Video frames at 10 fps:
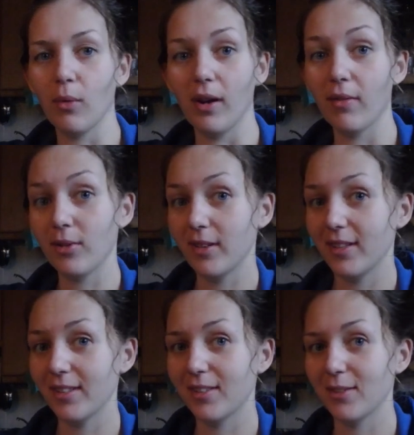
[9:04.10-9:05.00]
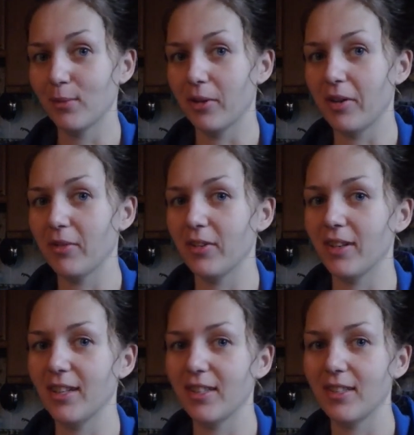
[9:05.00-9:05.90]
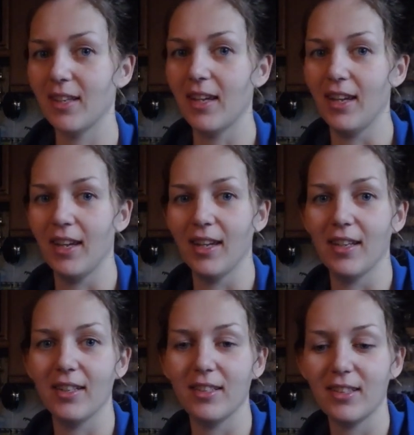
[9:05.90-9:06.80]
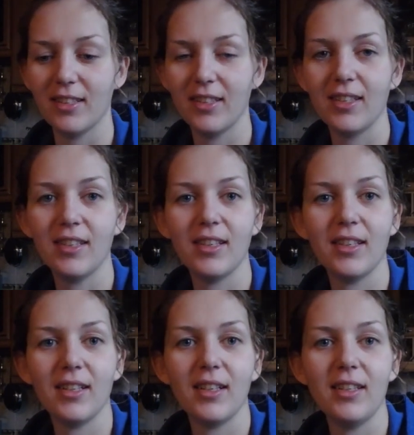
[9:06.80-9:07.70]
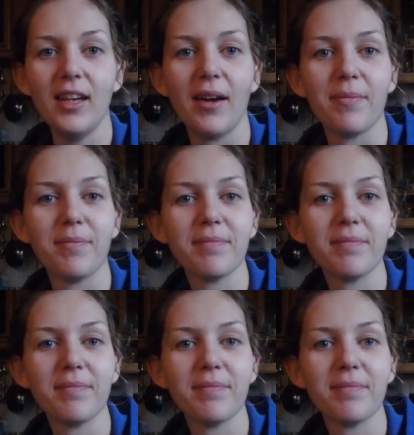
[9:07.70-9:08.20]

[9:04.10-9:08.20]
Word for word: whatever it is, wherever it is, and yeah.